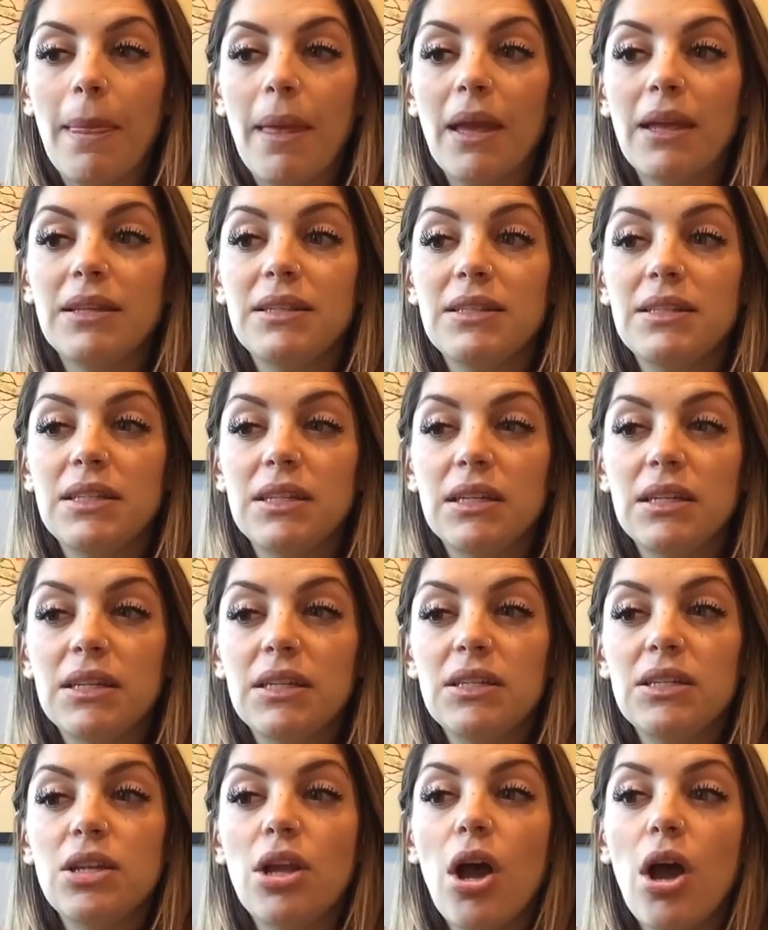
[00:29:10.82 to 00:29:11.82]
I
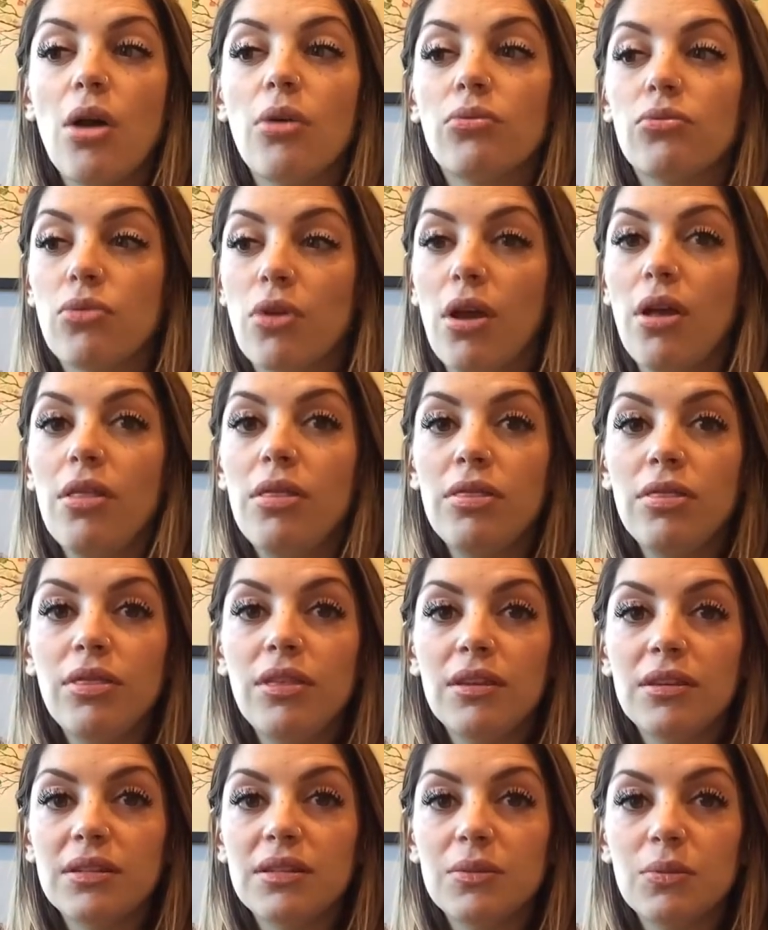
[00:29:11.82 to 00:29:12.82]
did not run
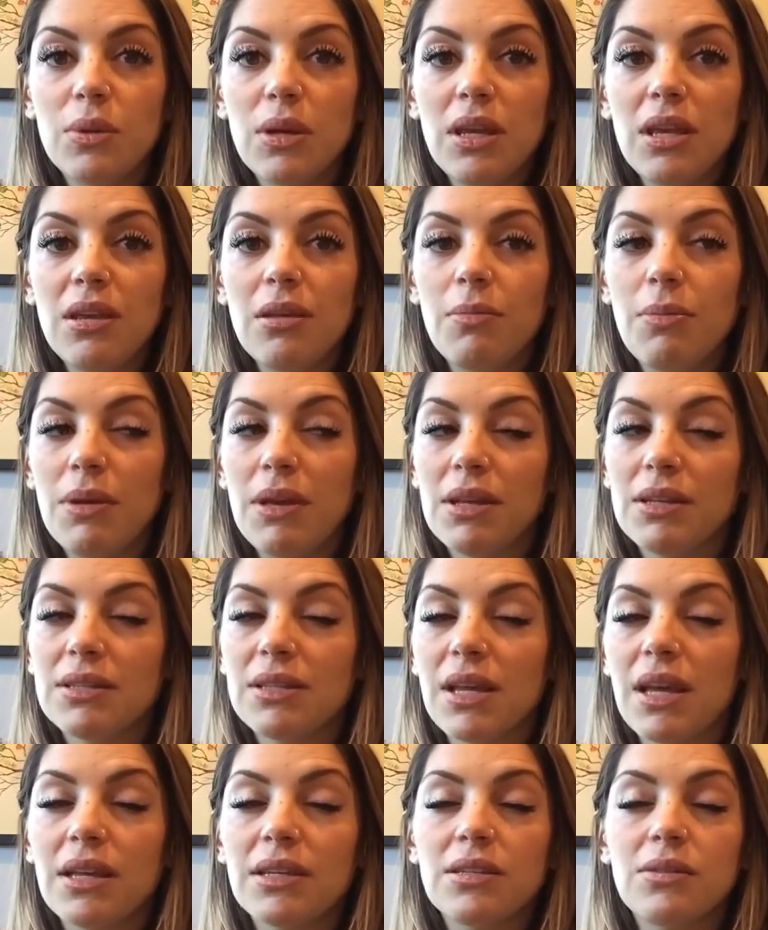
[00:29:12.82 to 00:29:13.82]
this week because
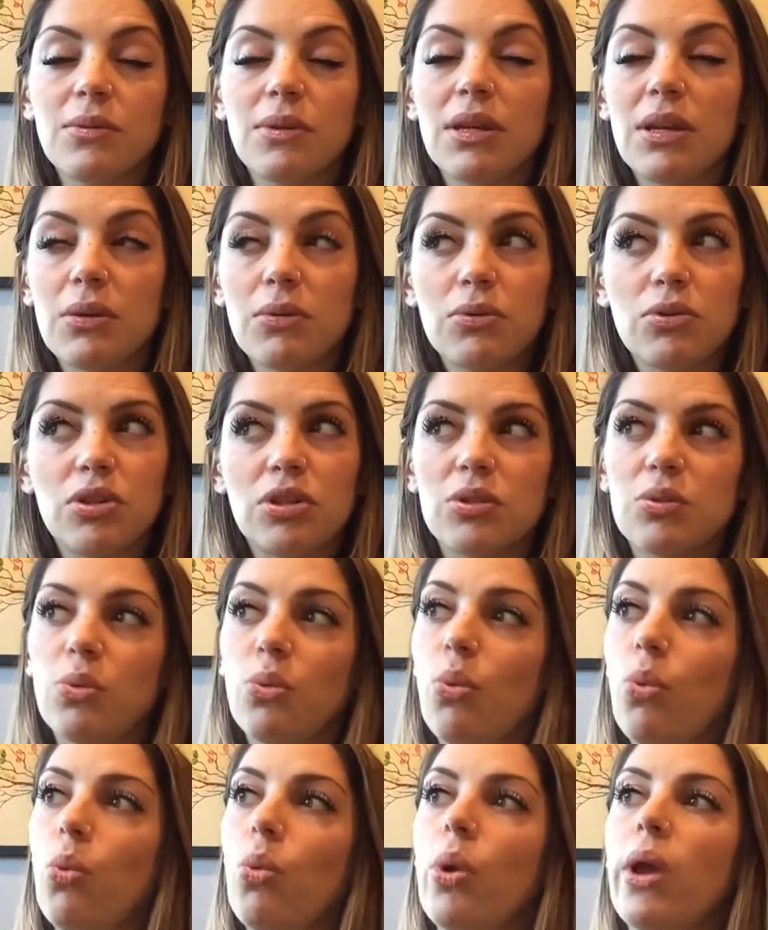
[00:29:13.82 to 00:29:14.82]
last week it was just
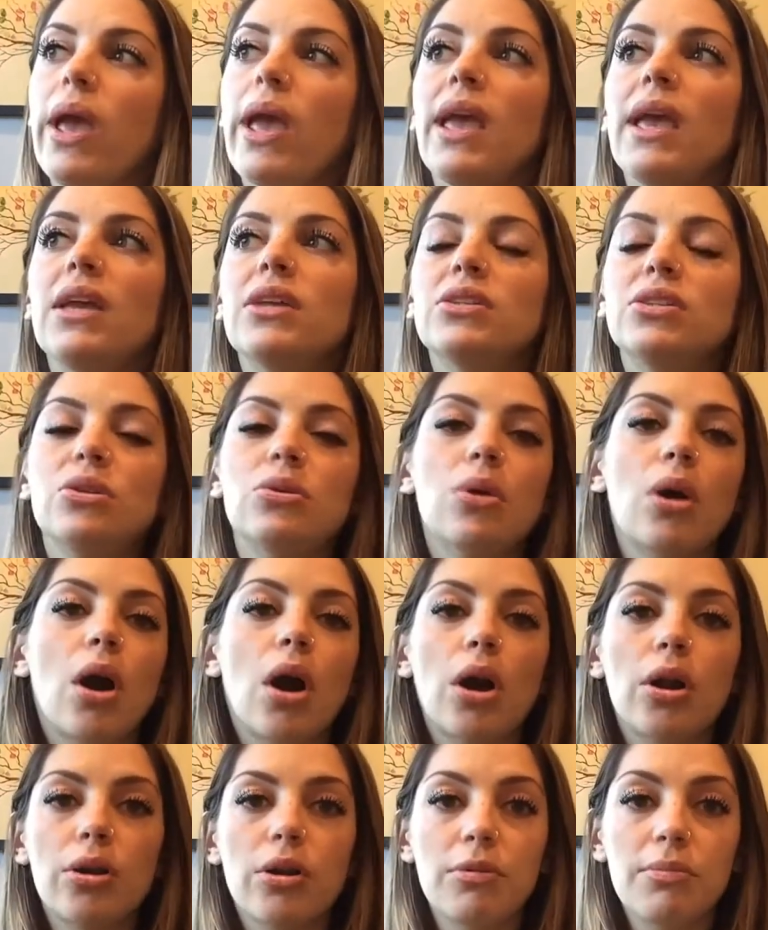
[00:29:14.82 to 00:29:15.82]
way too
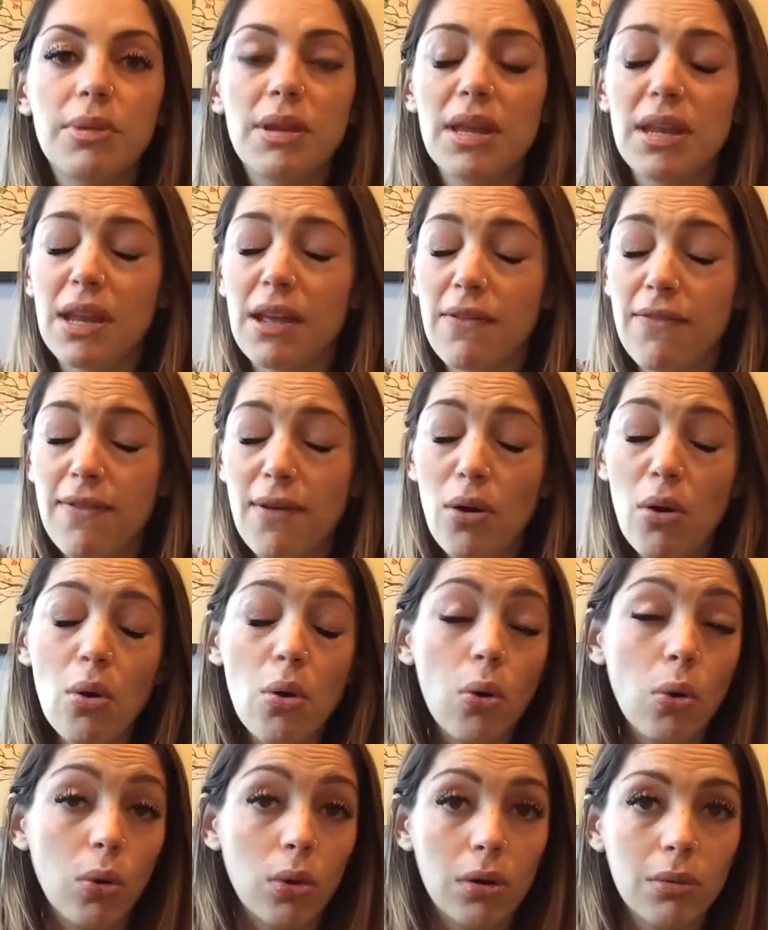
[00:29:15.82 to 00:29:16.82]
hard on me, and I felt
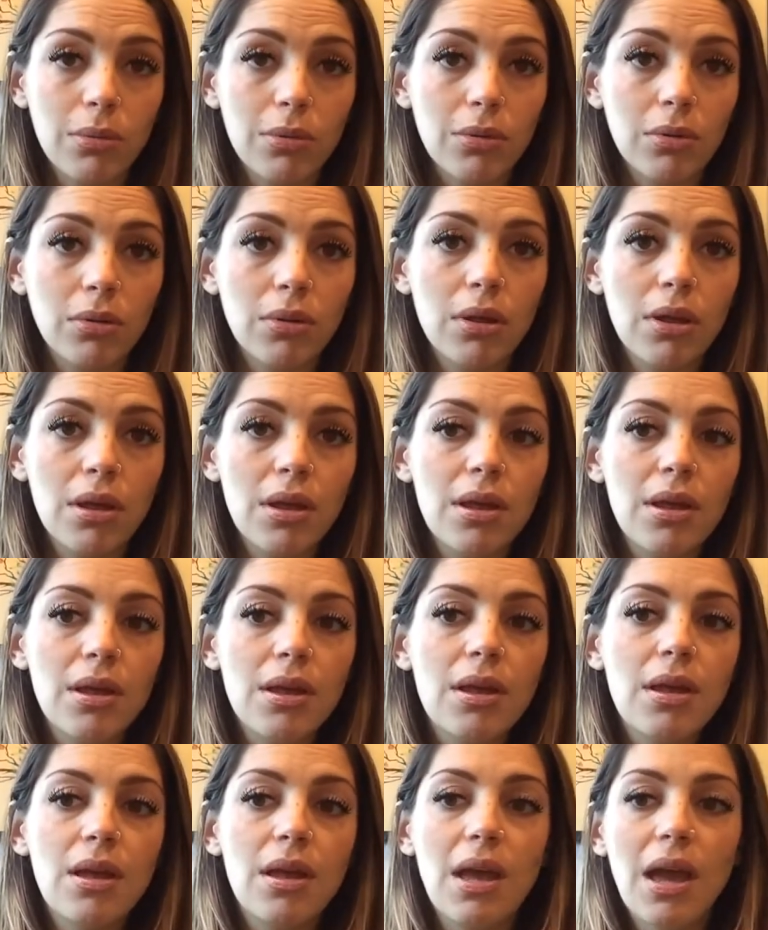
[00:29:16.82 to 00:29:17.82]
horrible
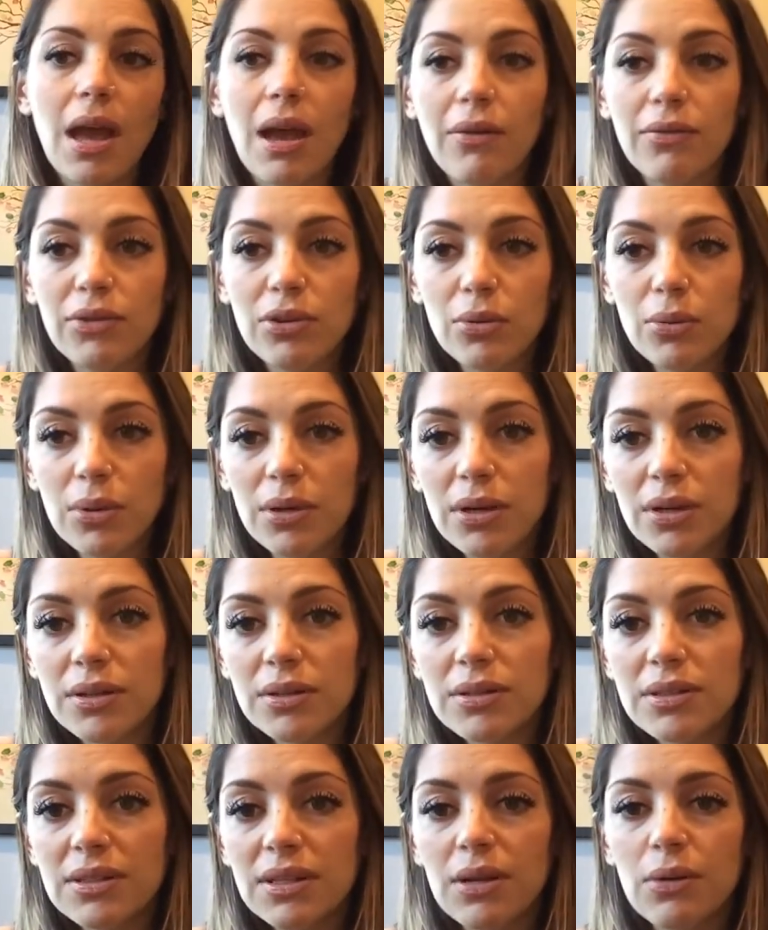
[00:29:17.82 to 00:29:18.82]

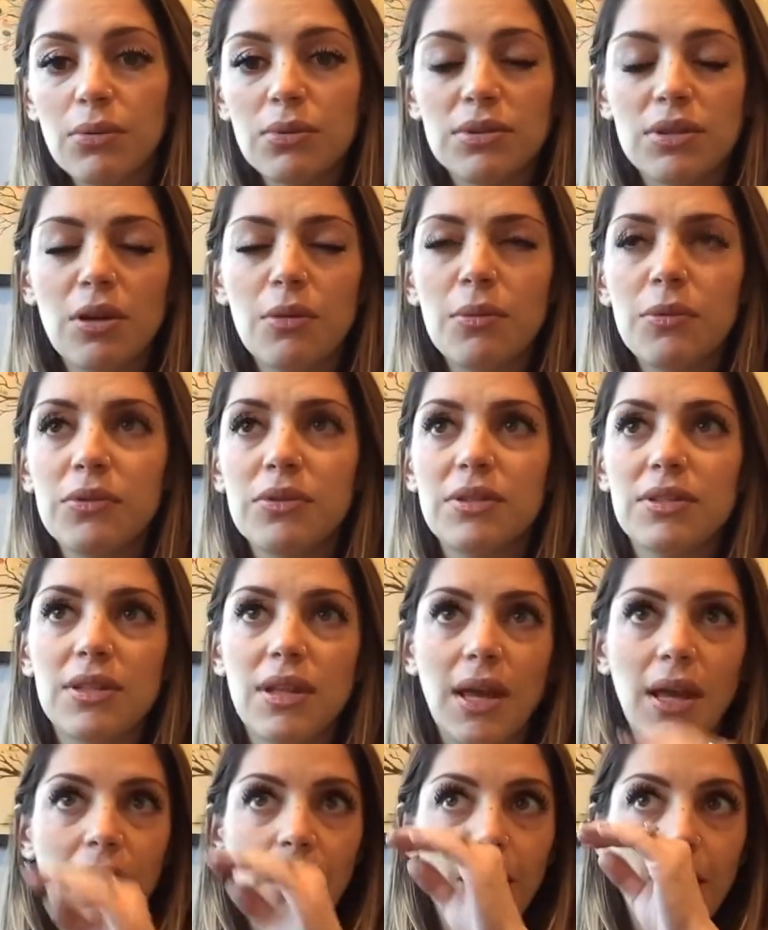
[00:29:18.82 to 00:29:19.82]
afterwards. It was almost
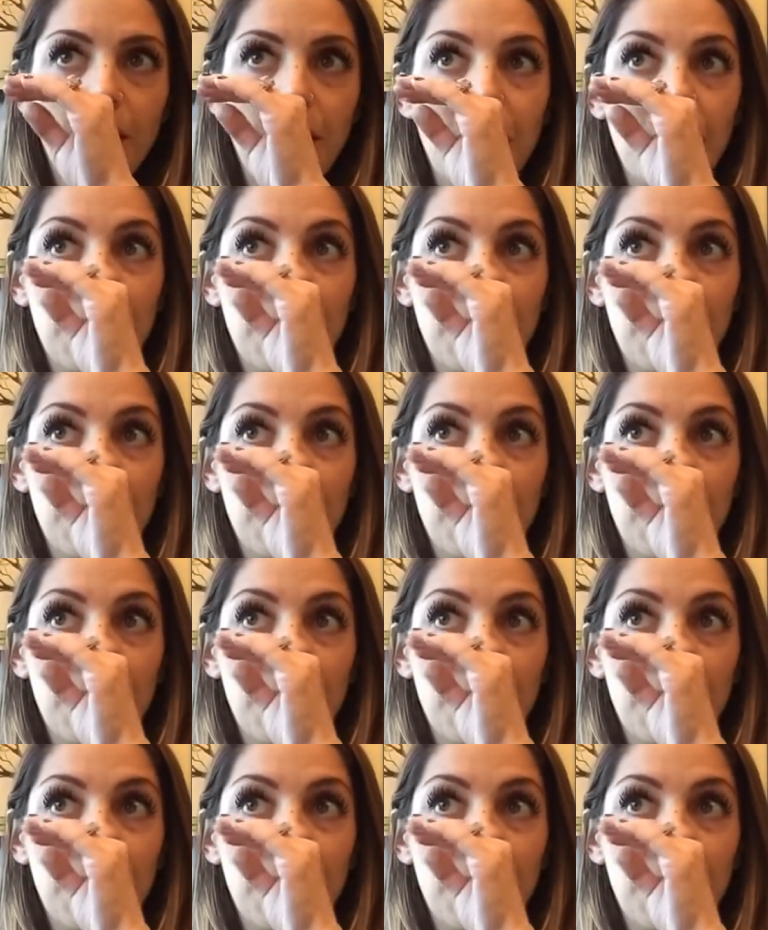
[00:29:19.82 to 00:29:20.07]
like,